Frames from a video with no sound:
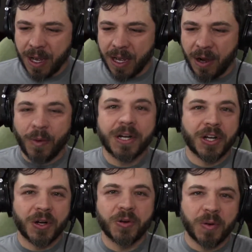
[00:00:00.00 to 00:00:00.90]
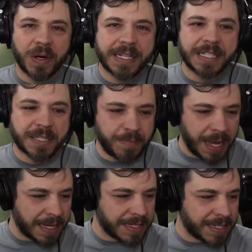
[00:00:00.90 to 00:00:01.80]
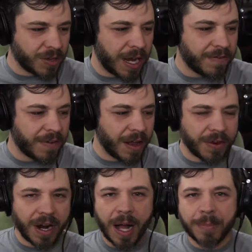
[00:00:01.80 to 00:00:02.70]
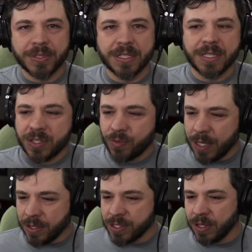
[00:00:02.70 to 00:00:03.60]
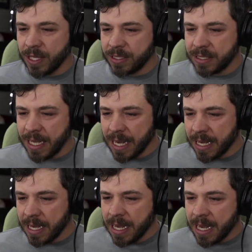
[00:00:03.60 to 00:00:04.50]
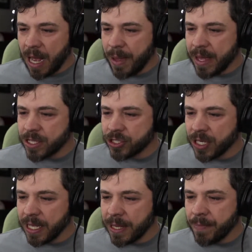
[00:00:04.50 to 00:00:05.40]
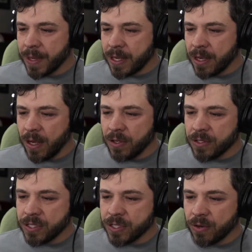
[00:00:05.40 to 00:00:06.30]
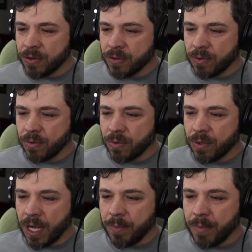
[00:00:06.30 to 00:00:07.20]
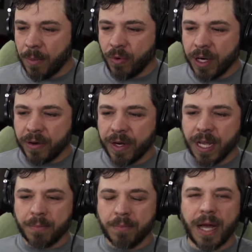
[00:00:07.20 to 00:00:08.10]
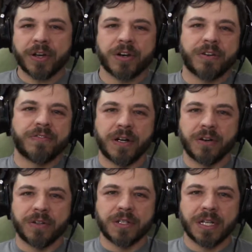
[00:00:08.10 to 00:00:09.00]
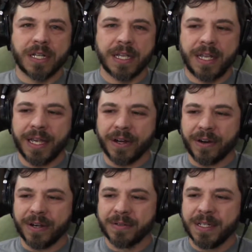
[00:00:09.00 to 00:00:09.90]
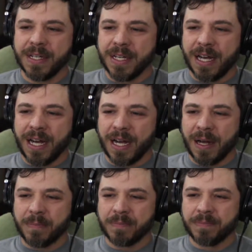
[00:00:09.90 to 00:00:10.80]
want to know what is best. So I have other options as well. So like today, I'm actually also I'm wearing a microphone here um,